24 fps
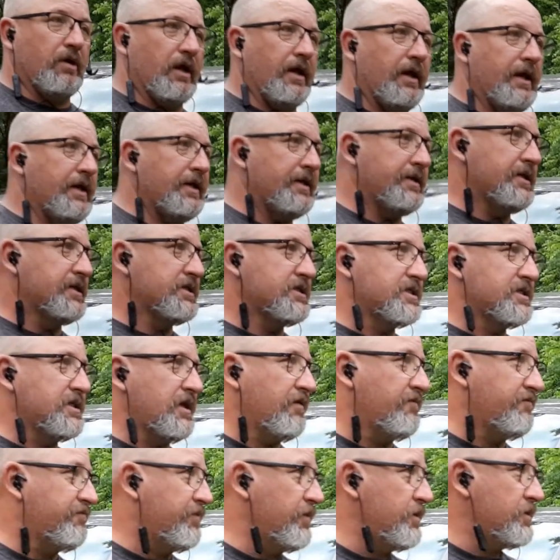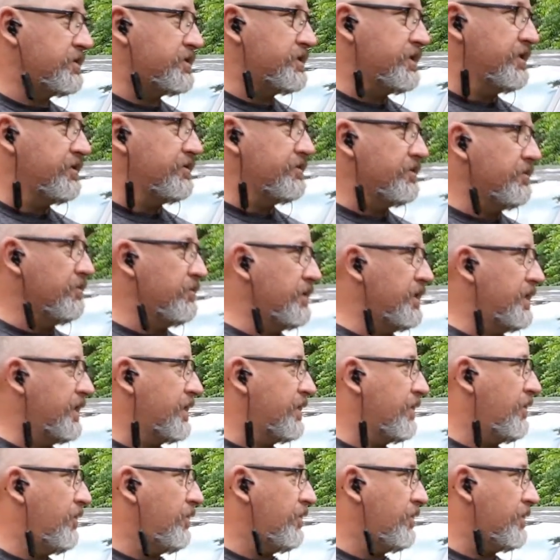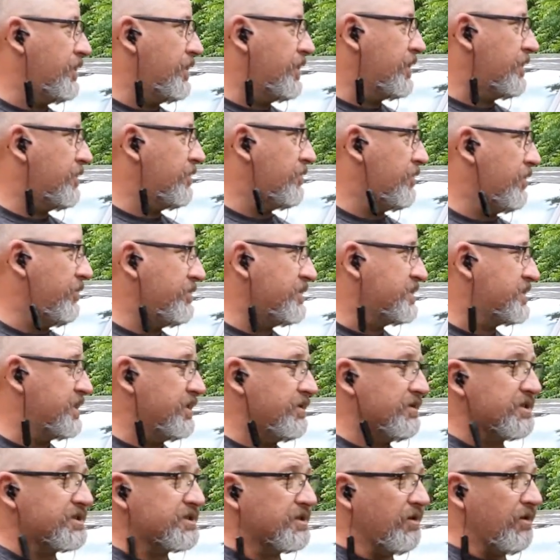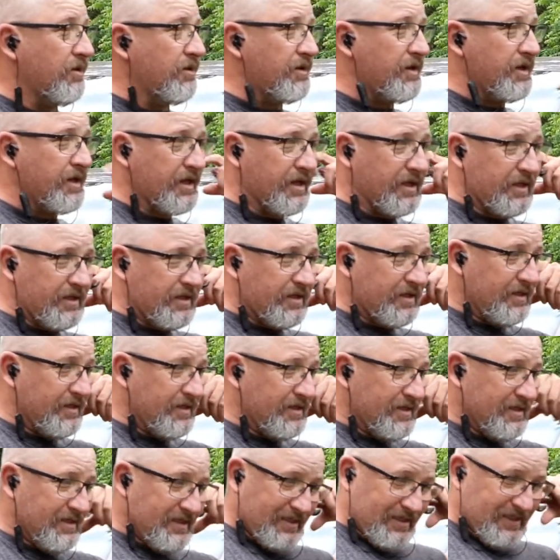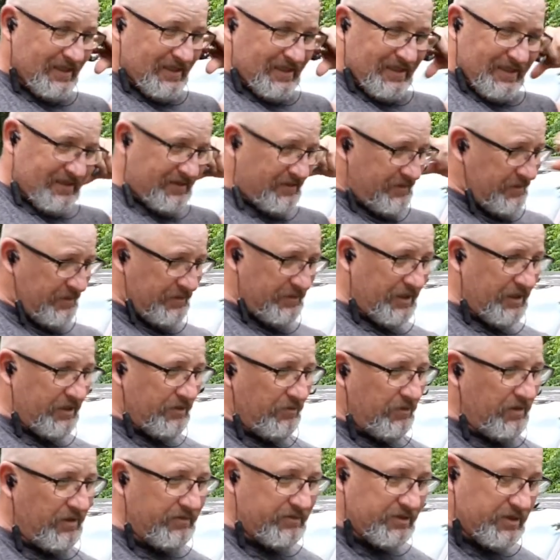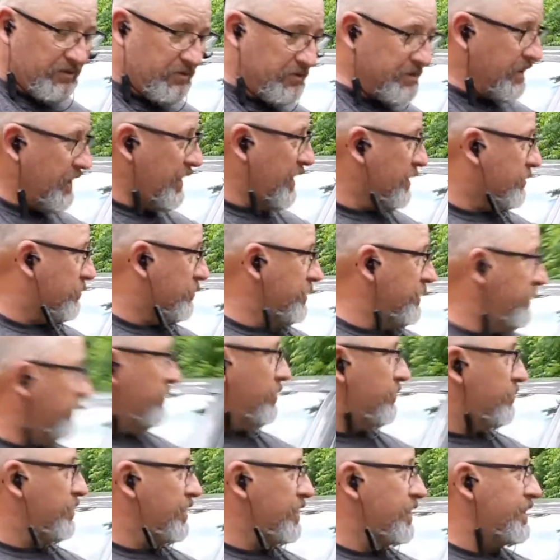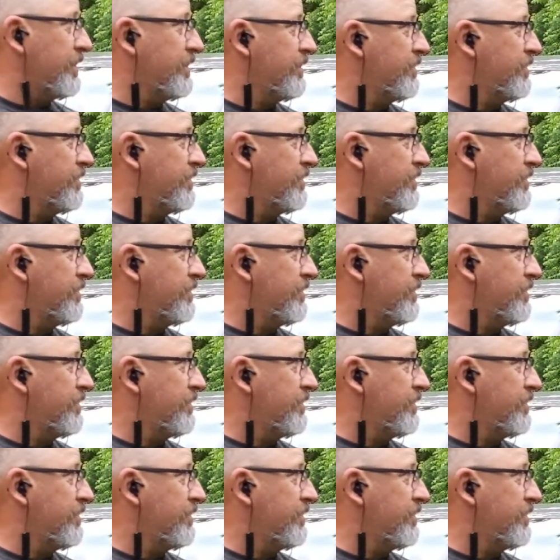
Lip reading: trying. This is our first year doing any gardening. I mean, serious gardening, and well, neither one of us know what the heck we're doing really.